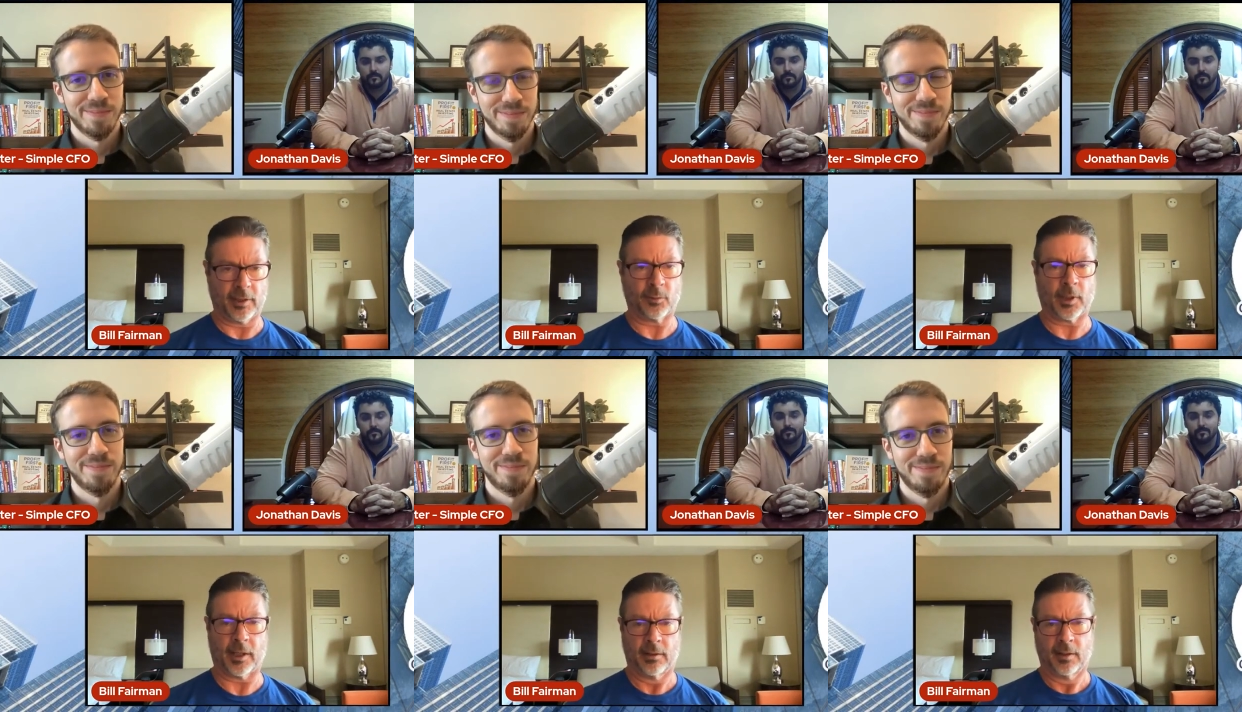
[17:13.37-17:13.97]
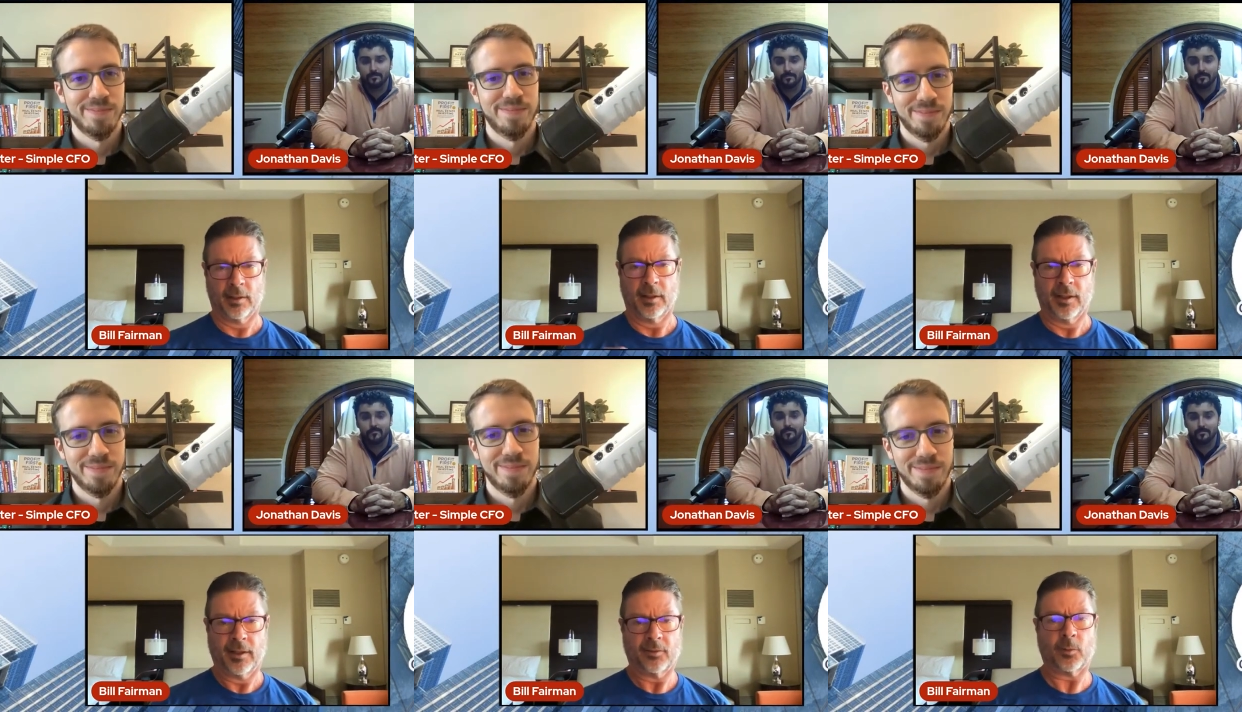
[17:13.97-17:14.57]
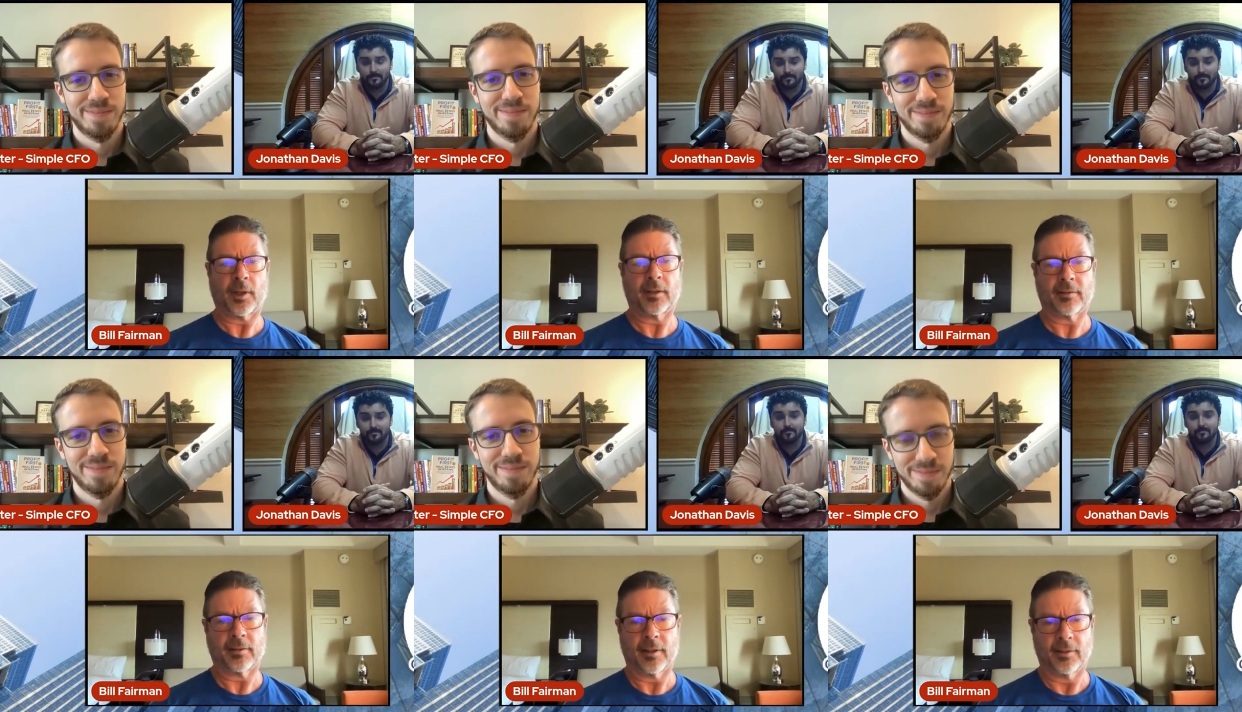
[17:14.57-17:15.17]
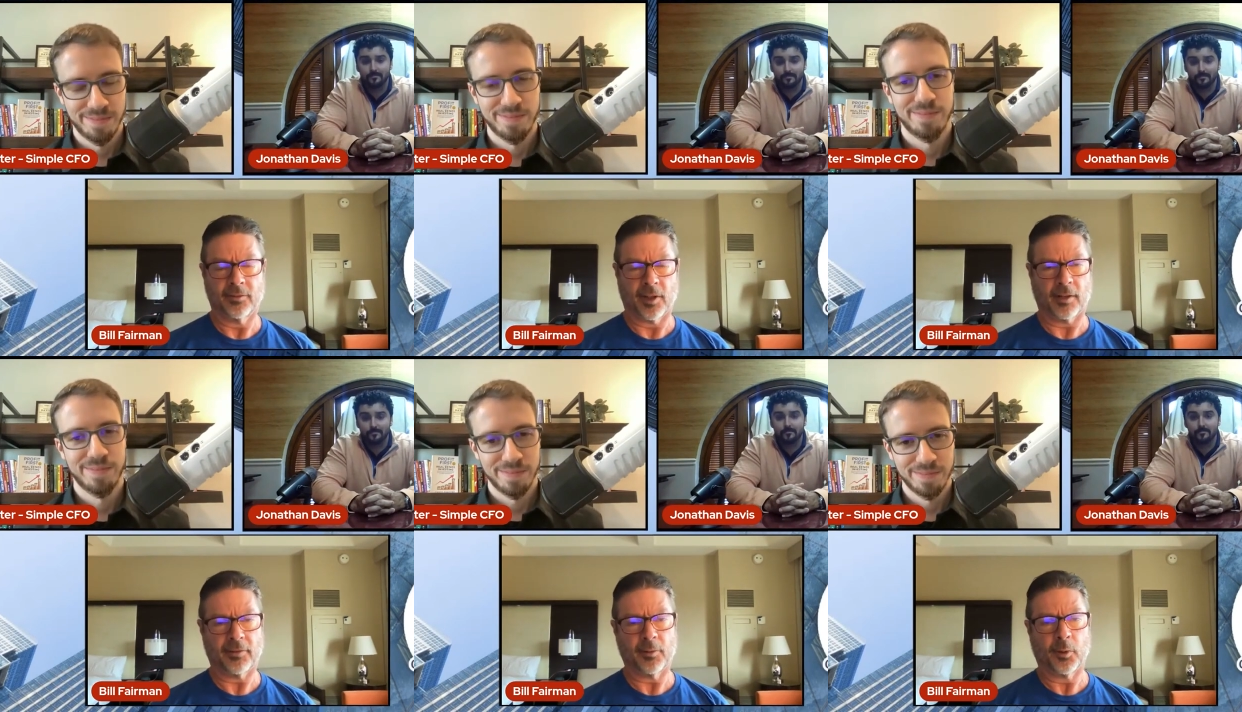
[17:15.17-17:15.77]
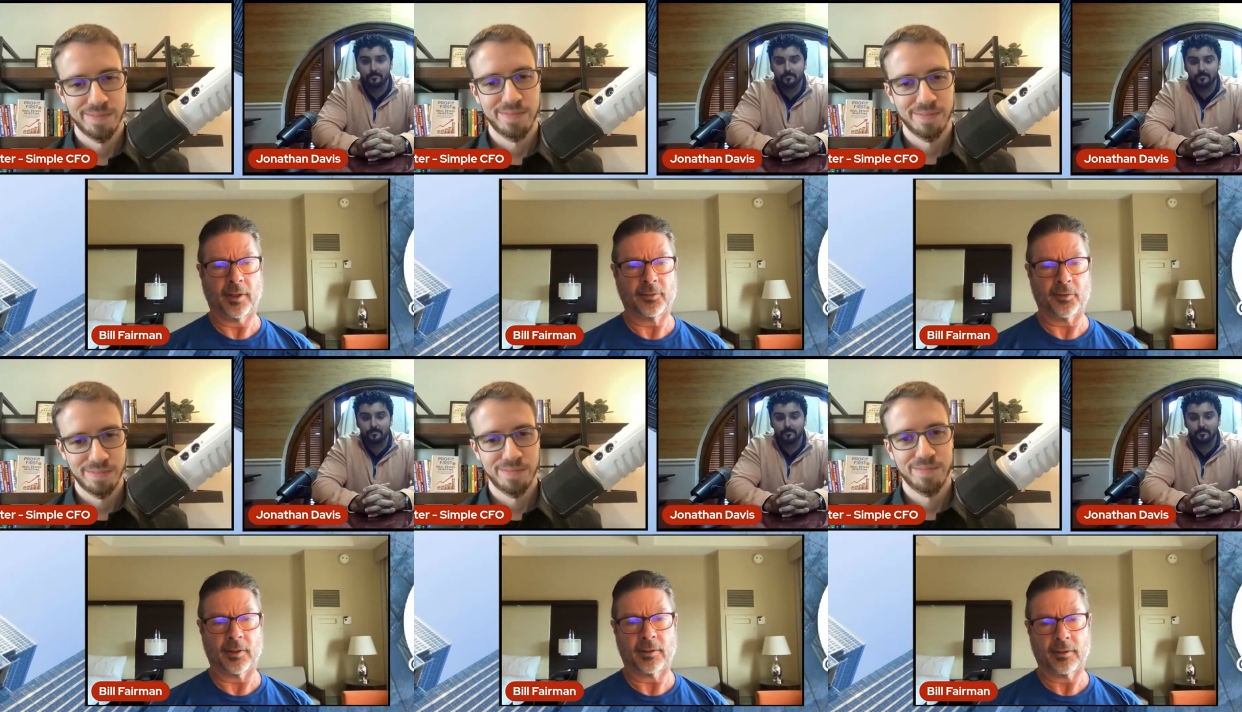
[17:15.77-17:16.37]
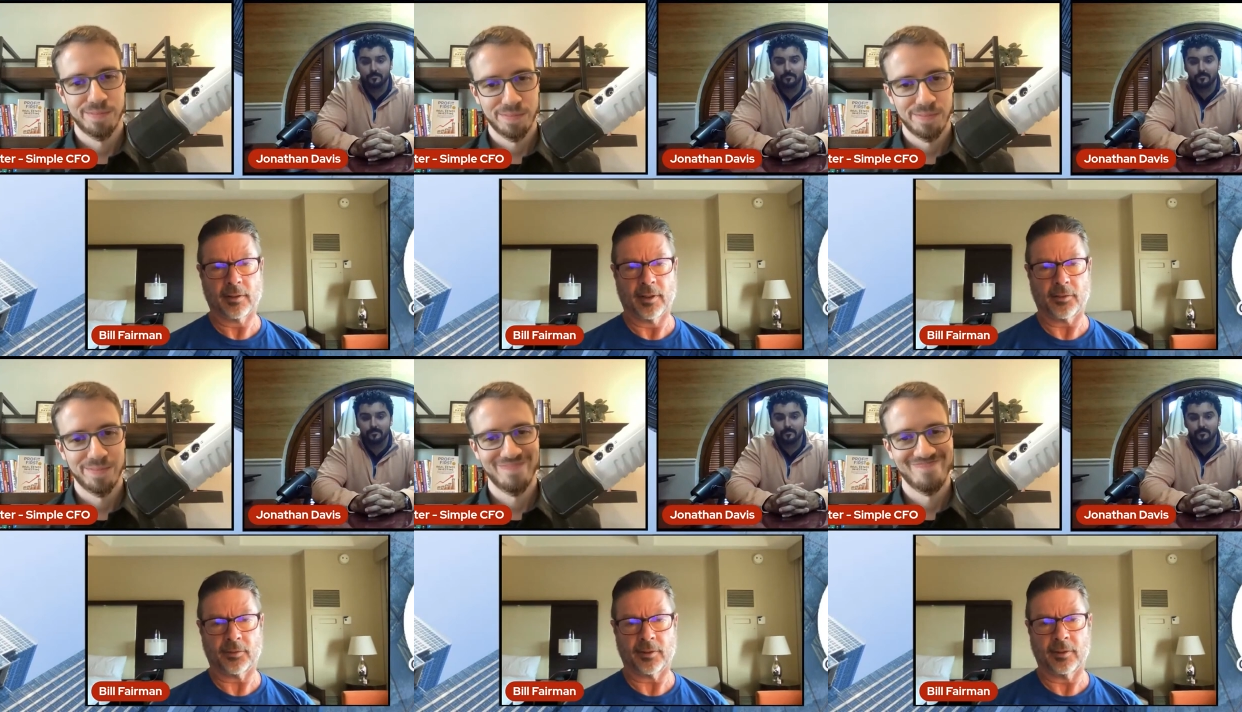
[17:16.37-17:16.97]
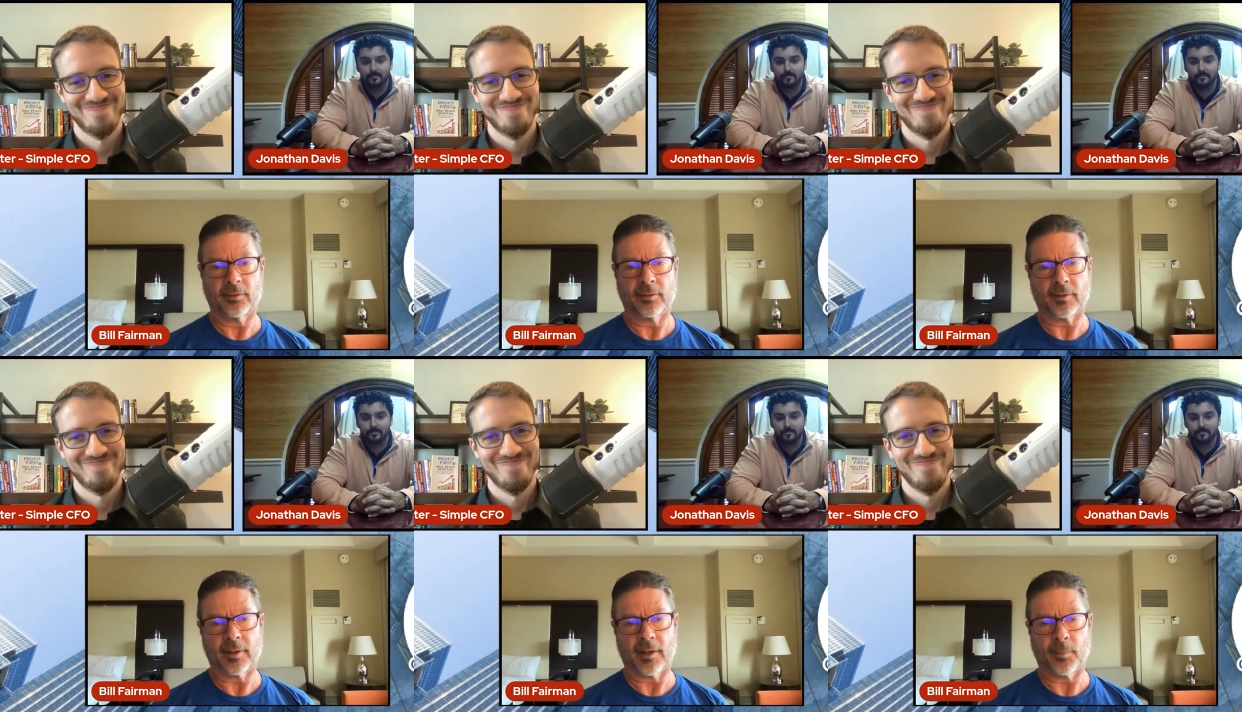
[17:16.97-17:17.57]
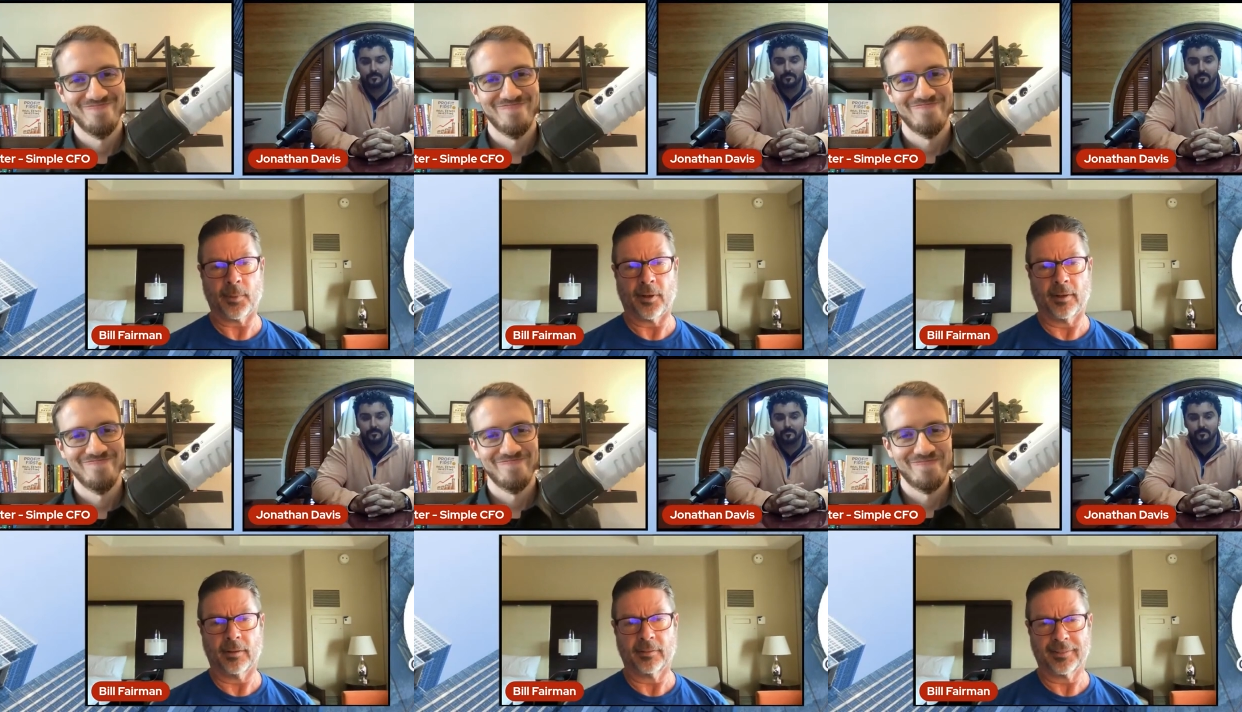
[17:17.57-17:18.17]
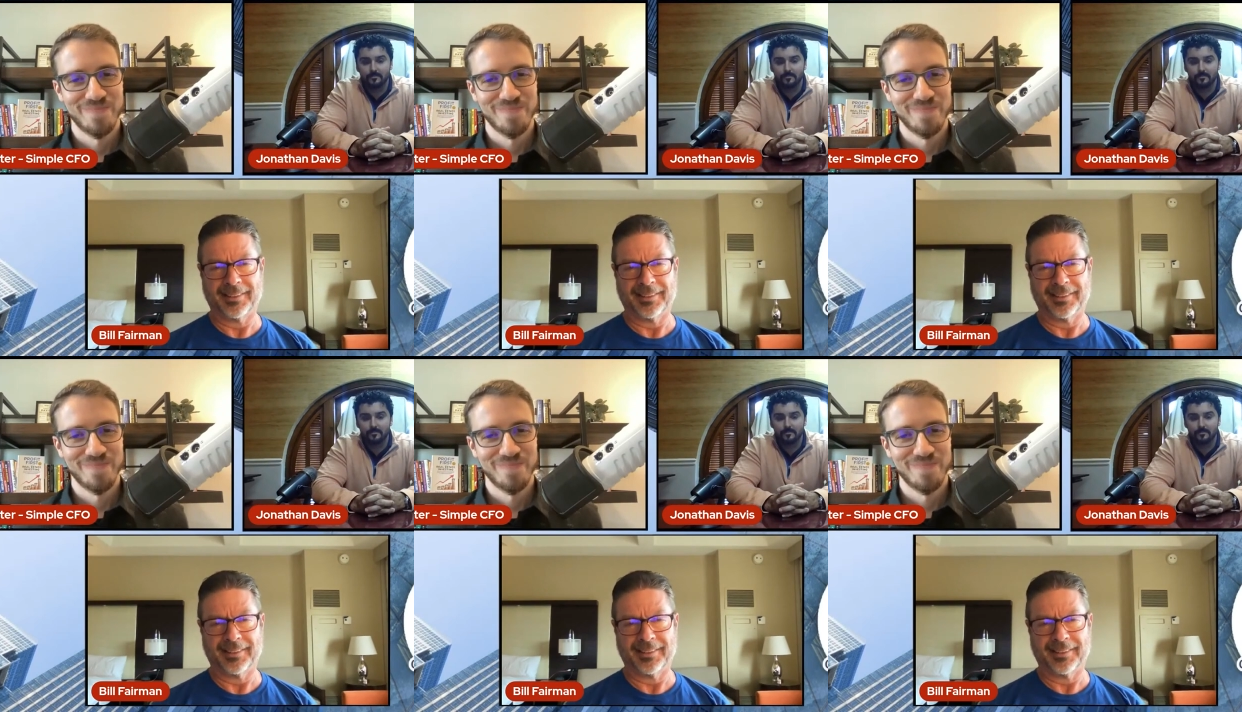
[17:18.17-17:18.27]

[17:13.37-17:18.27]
Speaker 1: That's why that's why uh, Jonathan works for us and is now a partner